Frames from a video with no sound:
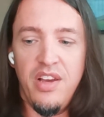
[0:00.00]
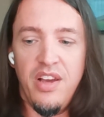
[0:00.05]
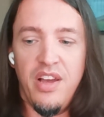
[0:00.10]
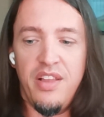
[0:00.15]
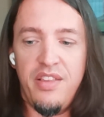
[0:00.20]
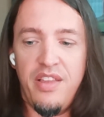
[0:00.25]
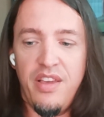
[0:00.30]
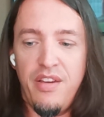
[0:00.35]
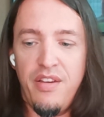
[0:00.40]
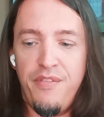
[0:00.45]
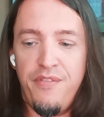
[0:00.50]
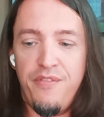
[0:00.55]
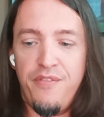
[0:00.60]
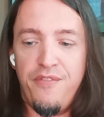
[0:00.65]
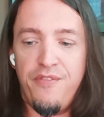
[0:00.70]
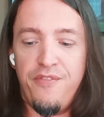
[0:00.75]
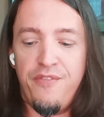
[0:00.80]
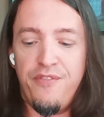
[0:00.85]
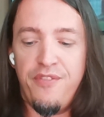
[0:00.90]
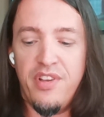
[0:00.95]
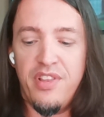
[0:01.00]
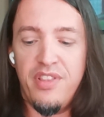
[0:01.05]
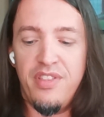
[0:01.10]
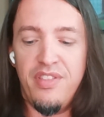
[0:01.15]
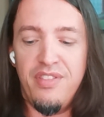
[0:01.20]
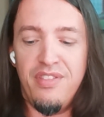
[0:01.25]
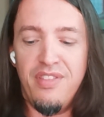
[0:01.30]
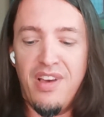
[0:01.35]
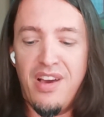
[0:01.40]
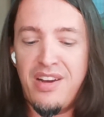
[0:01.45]
And if
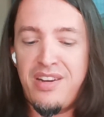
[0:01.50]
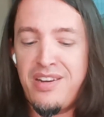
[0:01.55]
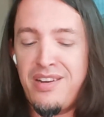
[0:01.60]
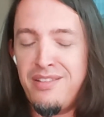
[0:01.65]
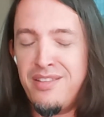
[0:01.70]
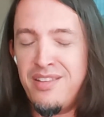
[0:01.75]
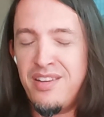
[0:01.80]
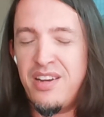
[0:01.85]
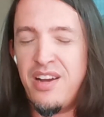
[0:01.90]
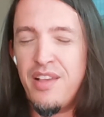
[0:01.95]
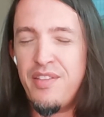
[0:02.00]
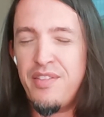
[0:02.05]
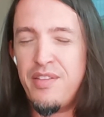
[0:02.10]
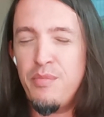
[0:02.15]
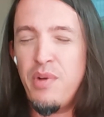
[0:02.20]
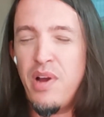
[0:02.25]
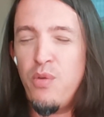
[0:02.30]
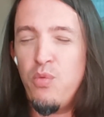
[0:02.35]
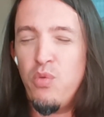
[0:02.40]
the customer,